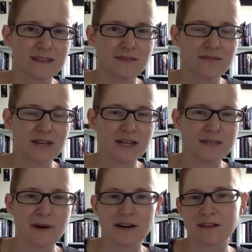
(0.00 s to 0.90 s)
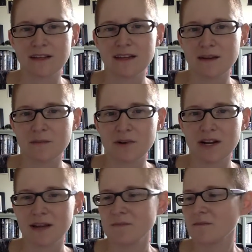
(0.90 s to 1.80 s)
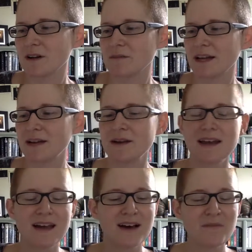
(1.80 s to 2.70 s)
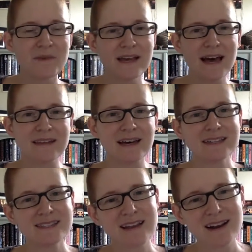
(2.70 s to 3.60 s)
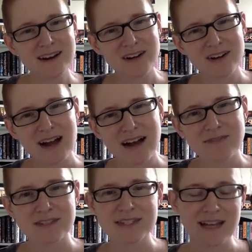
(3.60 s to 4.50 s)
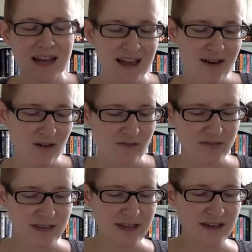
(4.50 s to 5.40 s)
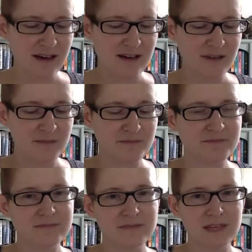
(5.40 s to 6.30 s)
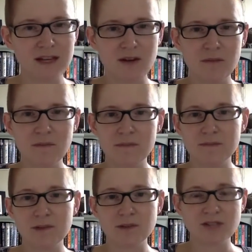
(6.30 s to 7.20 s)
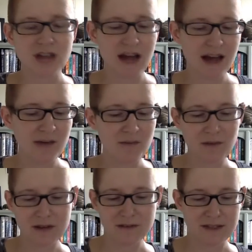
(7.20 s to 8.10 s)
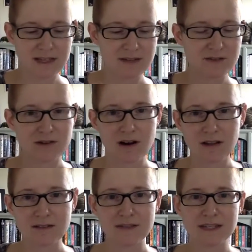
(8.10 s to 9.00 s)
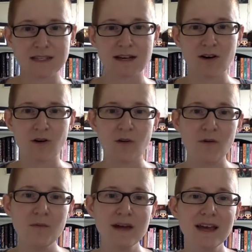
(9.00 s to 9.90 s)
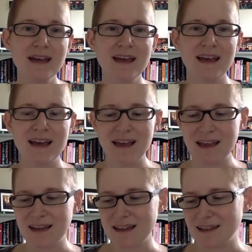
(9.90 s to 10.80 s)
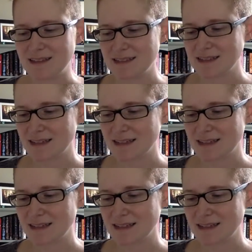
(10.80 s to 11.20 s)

very sparkly and pretty when I'm done. But yeah, that's our craft for today. Hopefully, you know, you'll try one of these or all of these at home. And